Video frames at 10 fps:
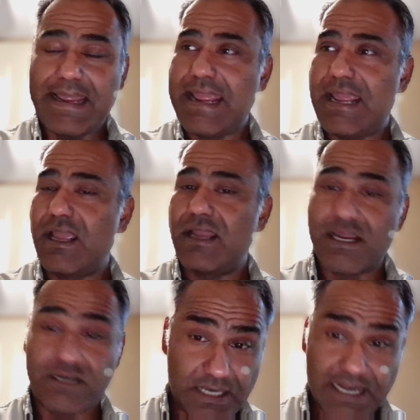And
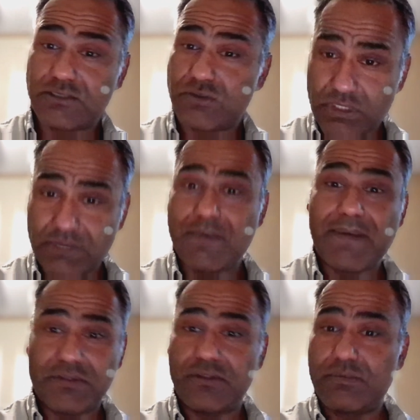I told him
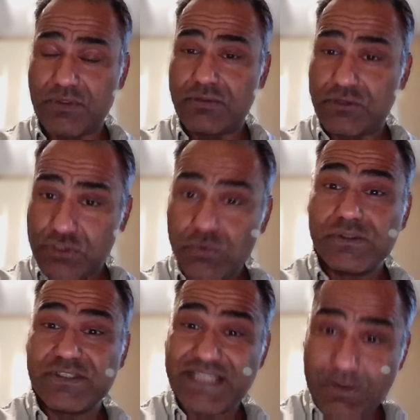about the
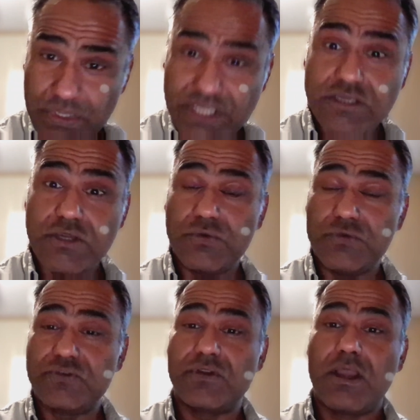tools that we
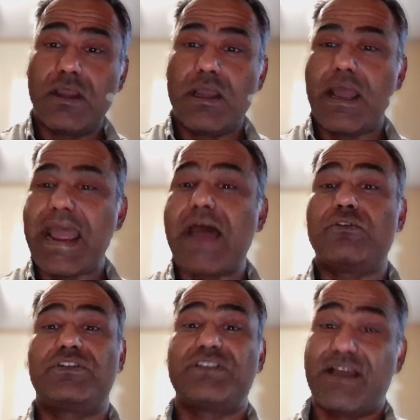use
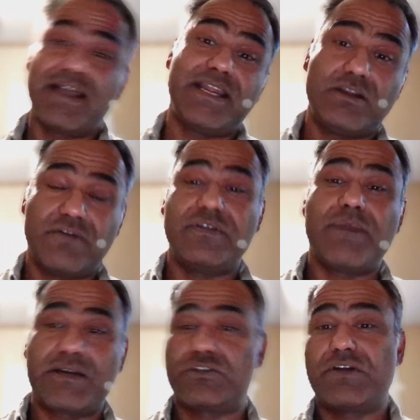outside of the
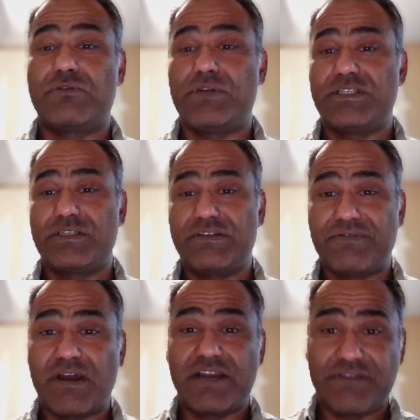Microsoft
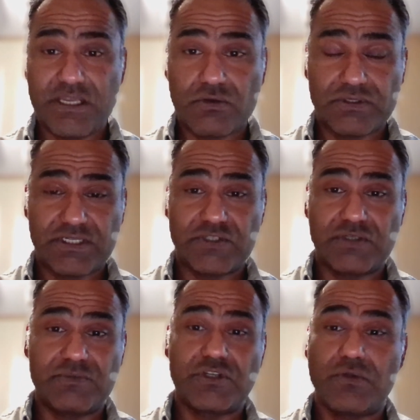365
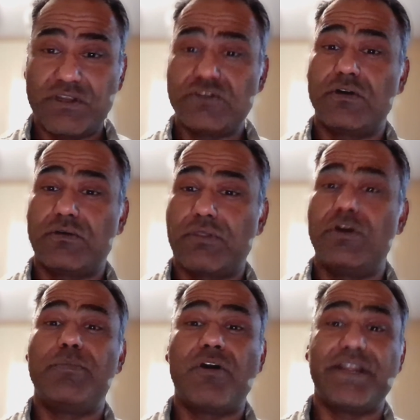ecosystem. So these are
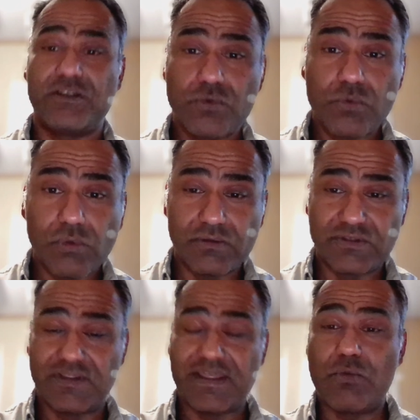third-party
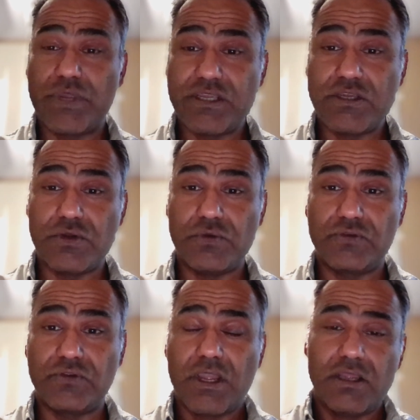tools that we
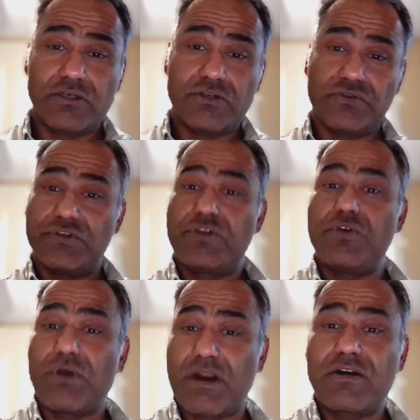use to
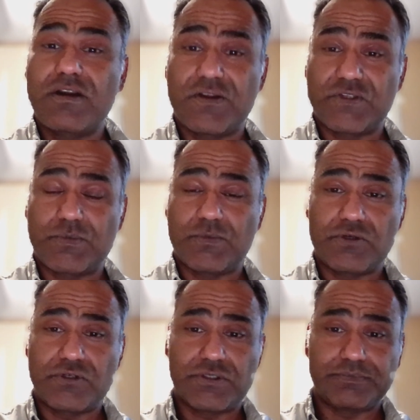secure our
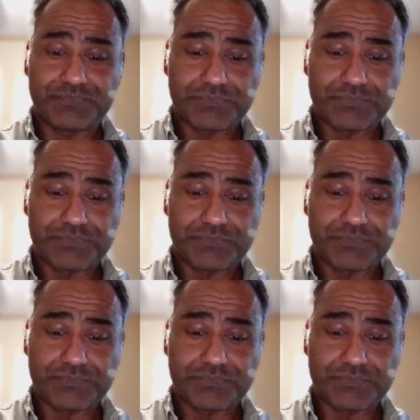customers,